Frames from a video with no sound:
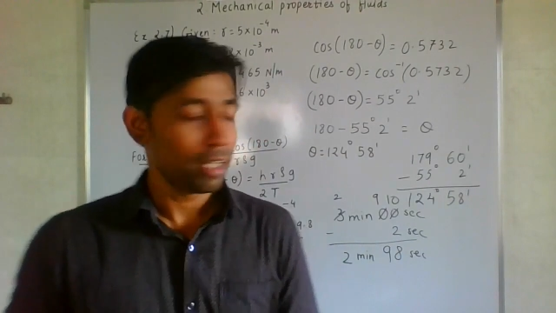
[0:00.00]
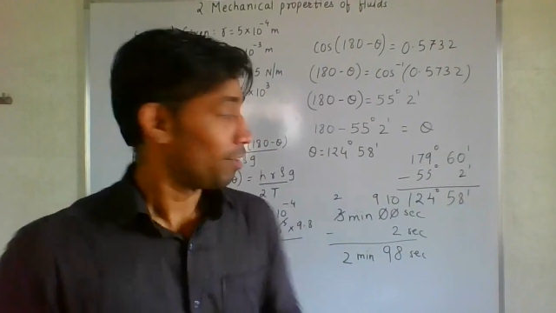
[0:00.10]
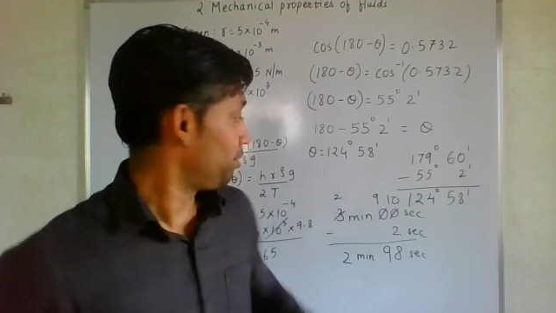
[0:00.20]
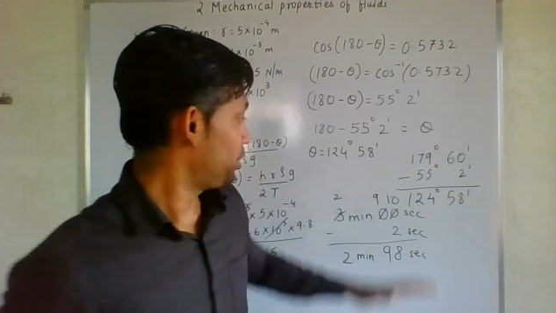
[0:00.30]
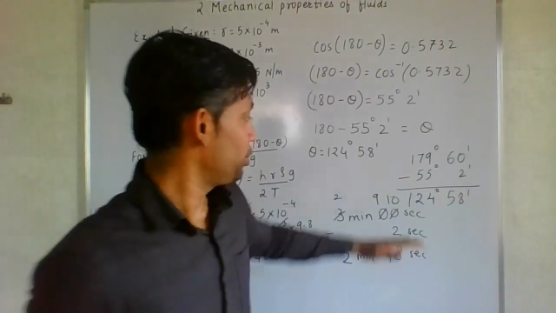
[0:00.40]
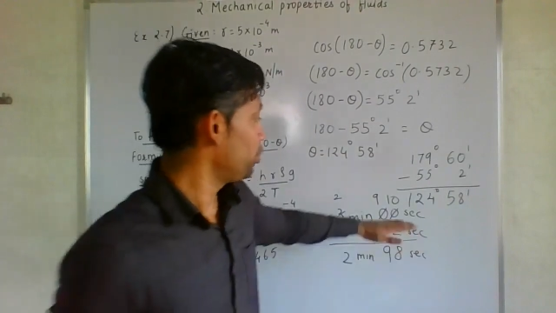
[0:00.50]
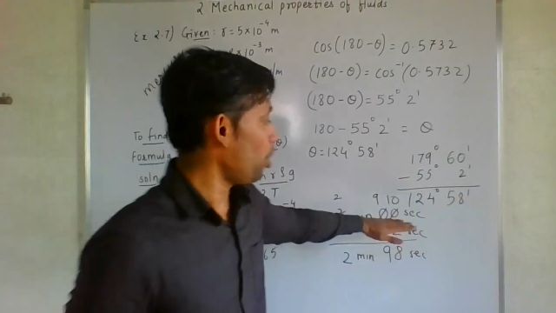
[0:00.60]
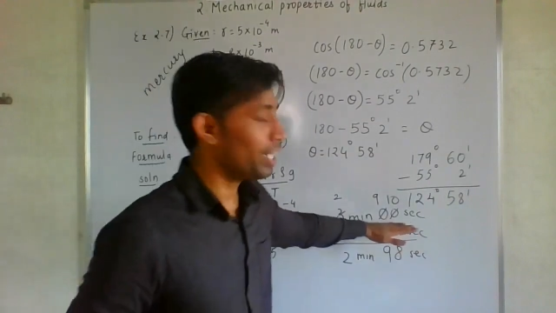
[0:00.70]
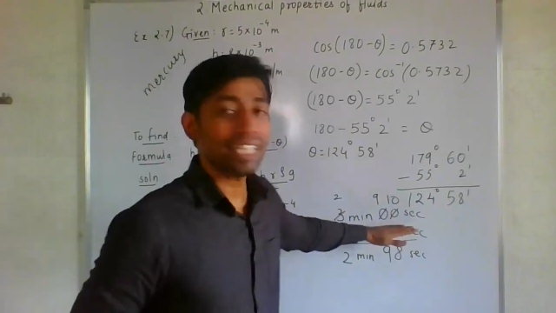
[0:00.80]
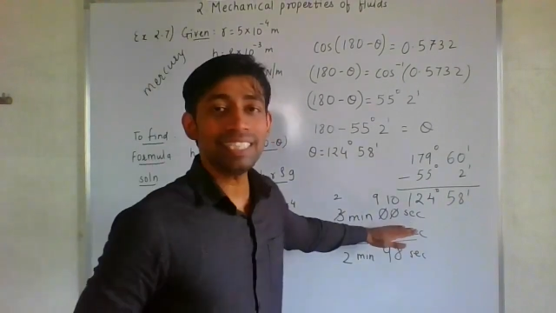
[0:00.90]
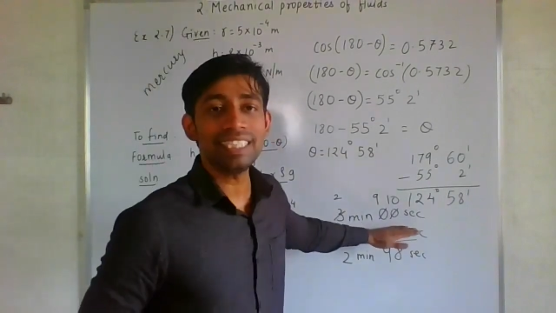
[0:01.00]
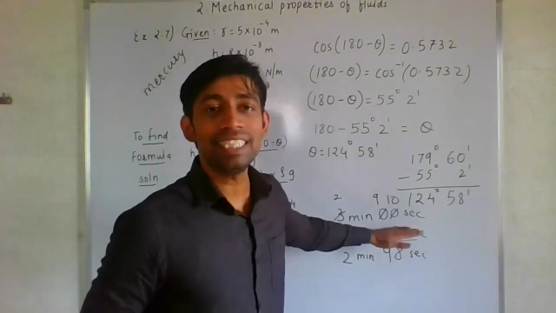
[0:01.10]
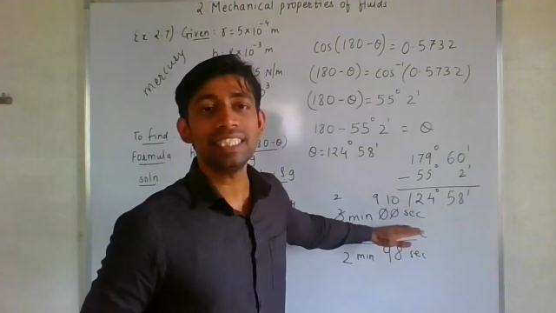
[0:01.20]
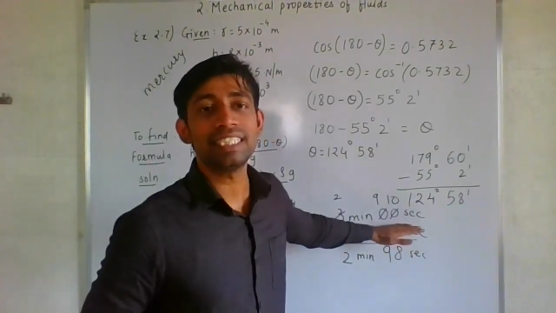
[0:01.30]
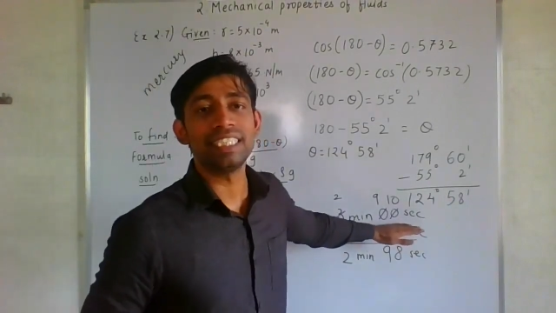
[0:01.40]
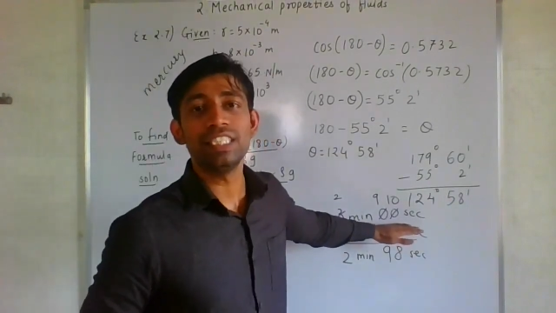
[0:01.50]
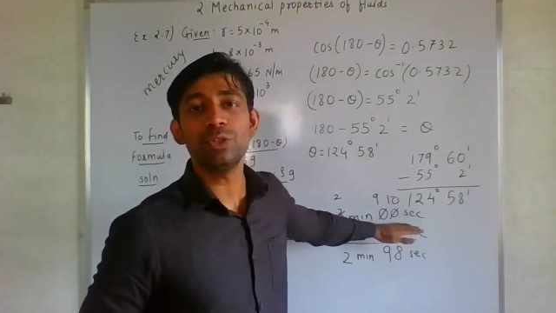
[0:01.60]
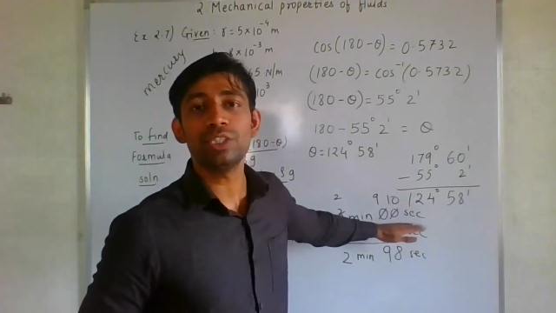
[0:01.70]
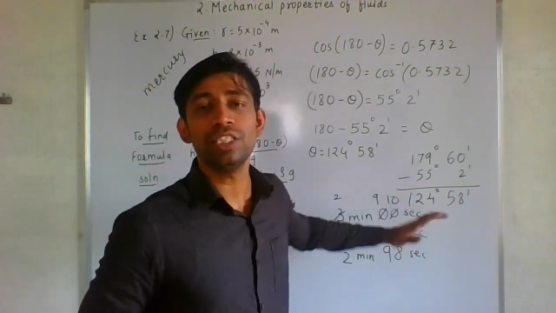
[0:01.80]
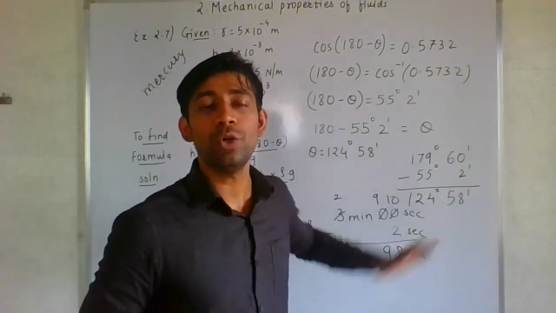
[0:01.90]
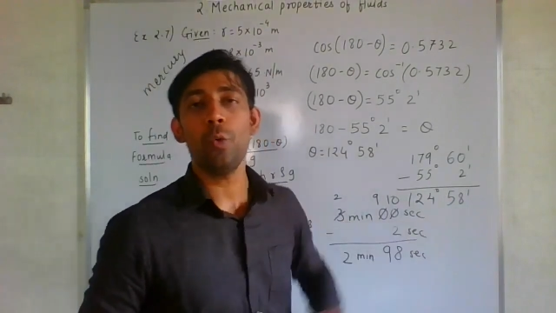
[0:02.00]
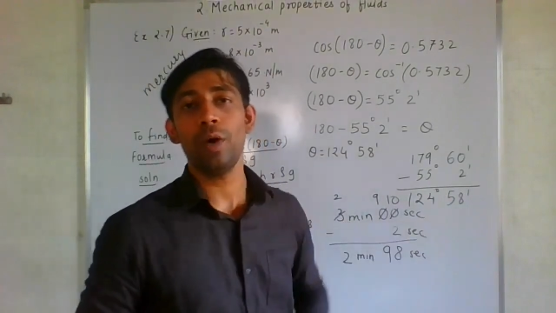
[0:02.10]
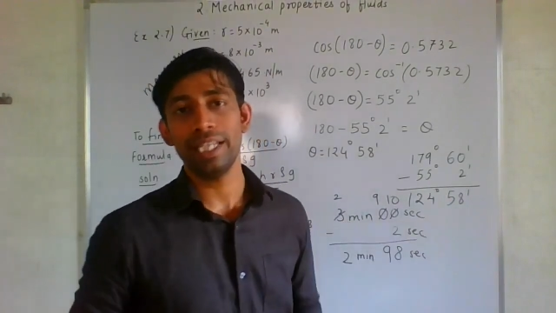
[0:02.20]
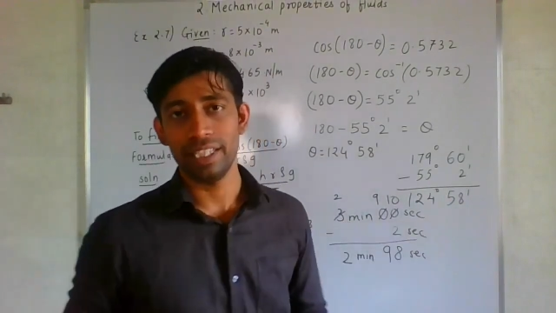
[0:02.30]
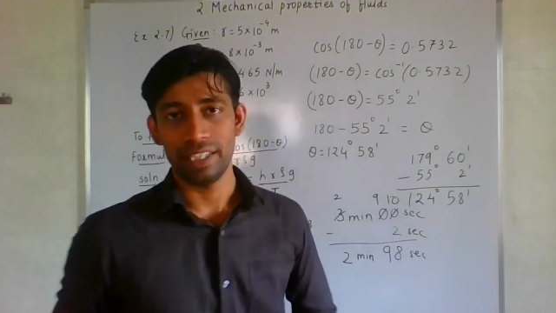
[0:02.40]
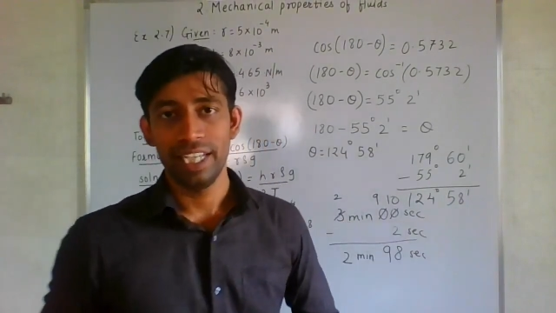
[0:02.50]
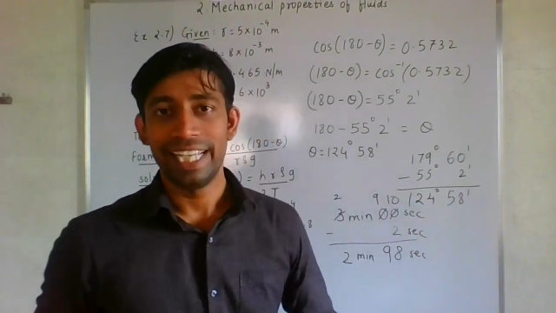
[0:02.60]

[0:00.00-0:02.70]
we should not consider 0 over here.